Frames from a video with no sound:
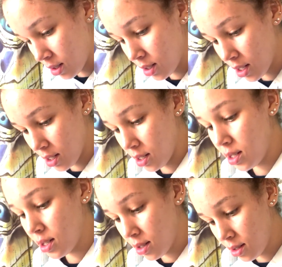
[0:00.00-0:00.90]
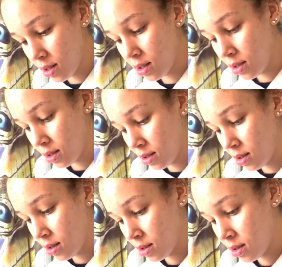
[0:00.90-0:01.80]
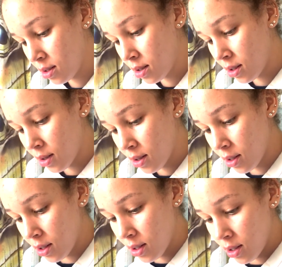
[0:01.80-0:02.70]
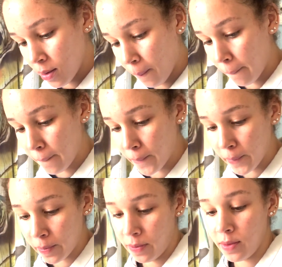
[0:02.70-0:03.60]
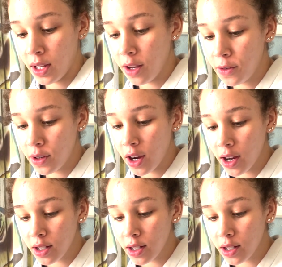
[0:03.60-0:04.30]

If you guys have any ideas for braids that you want her to try, send them there. If you